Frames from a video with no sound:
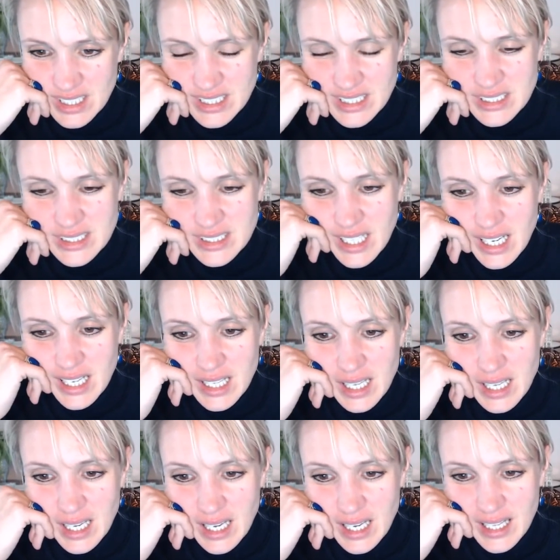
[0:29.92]

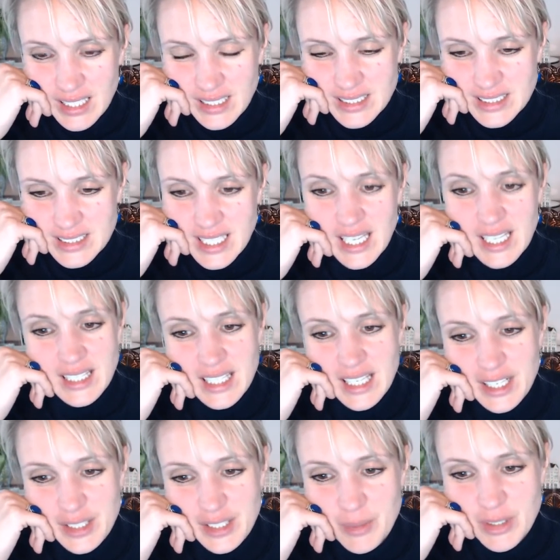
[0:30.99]
I understand the
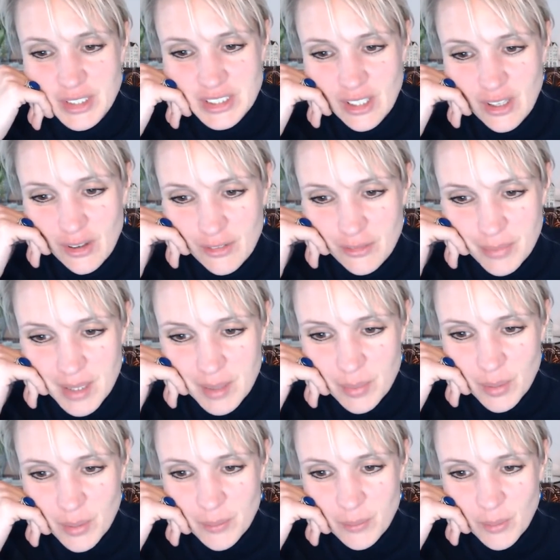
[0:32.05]
argument of
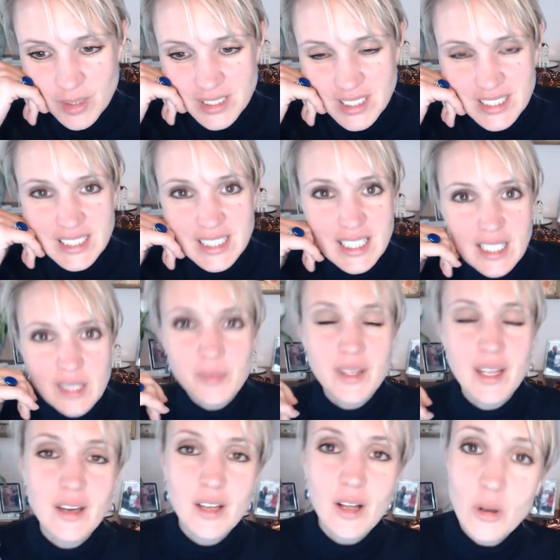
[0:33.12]
people wanting to keep
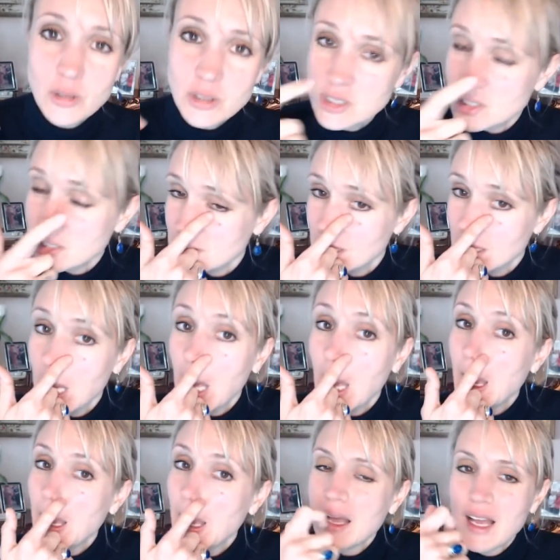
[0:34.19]
their cultures,
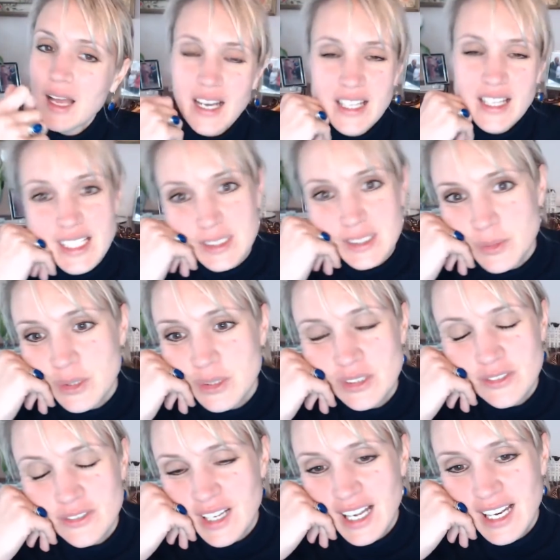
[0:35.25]
and I think it's
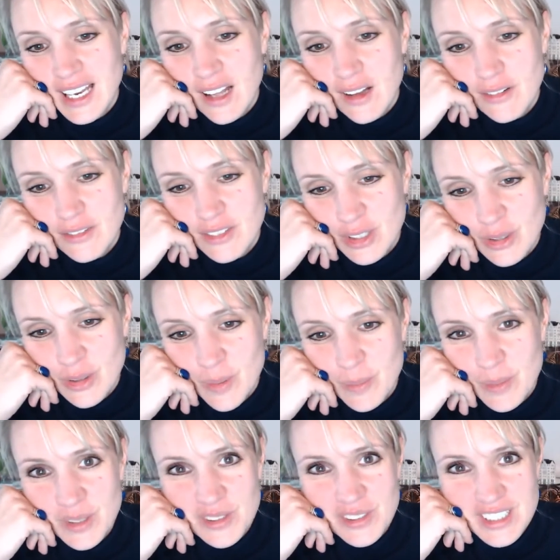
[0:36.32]
beautiful. I love
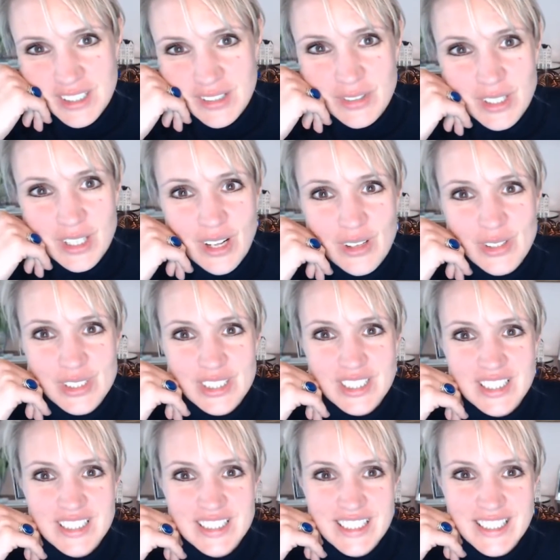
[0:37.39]
Europe and all the different
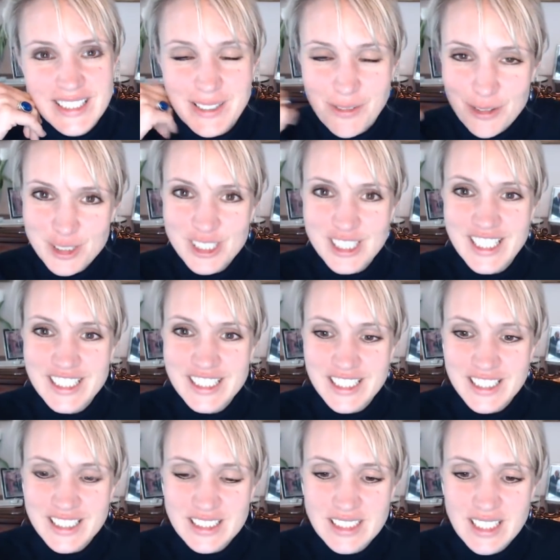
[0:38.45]
cultures and the different
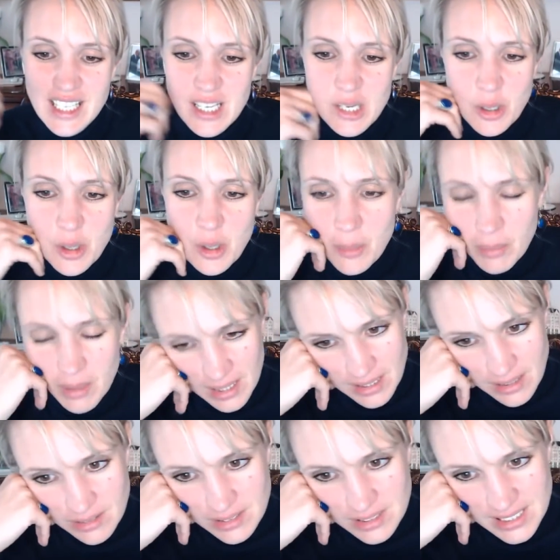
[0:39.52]
traditions, but I
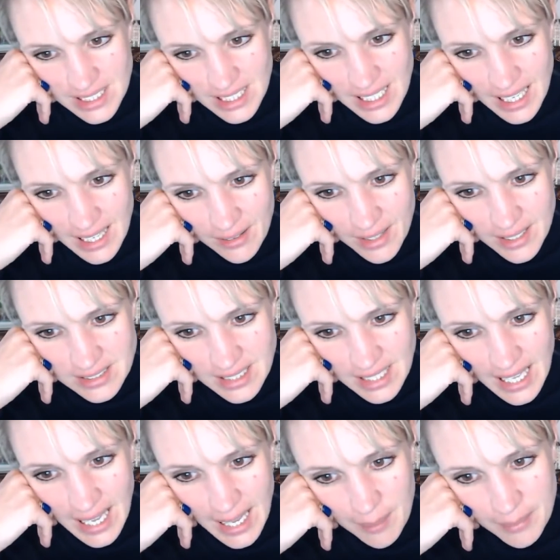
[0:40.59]
don't see how that's
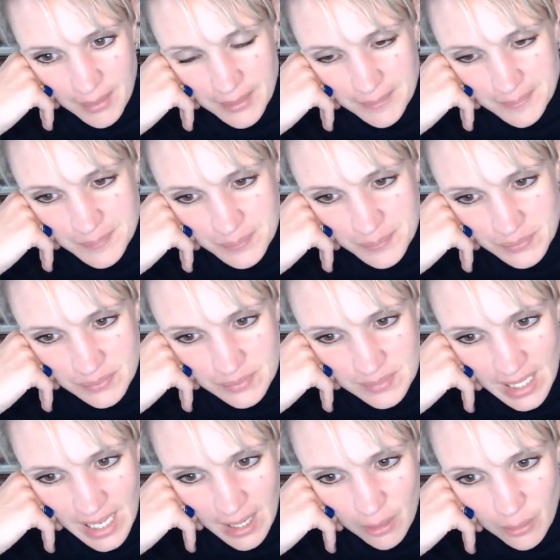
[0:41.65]
going to happen.
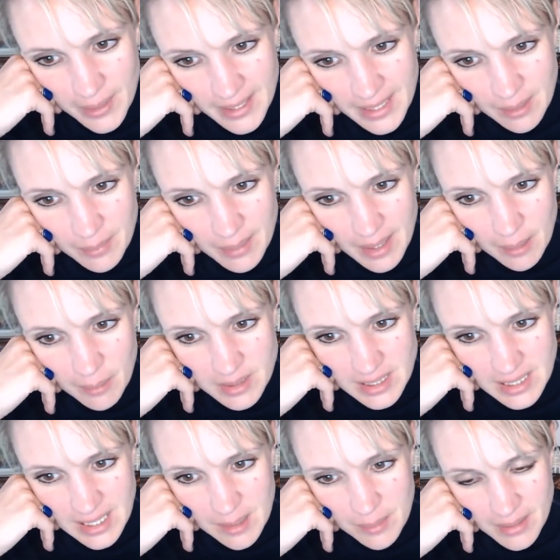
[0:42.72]
How are we going to be able
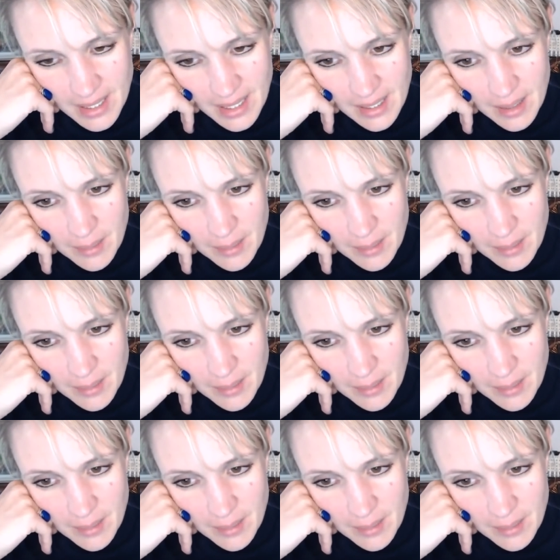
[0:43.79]
to keep that?